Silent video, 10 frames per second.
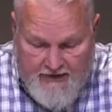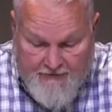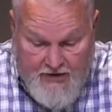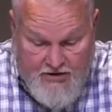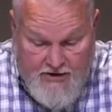For
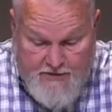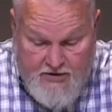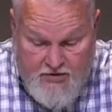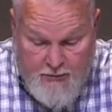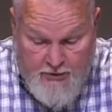the
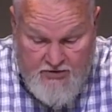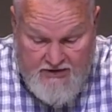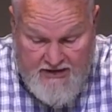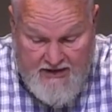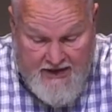Egyptians whom you
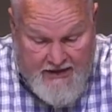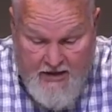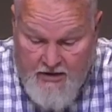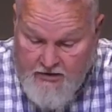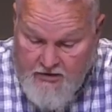see today,
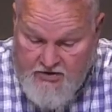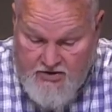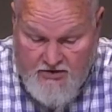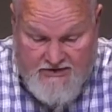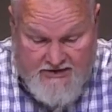you
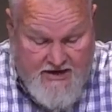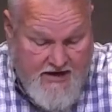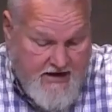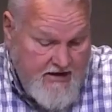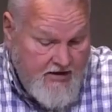shall see
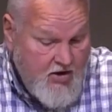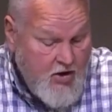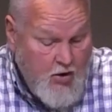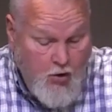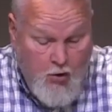again
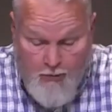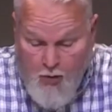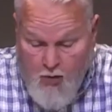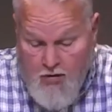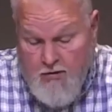no
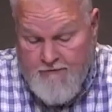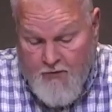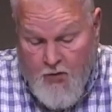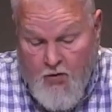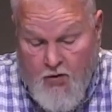more
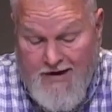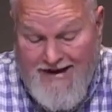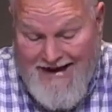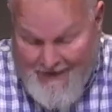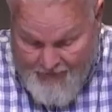
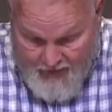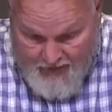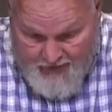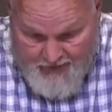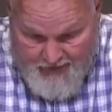forever.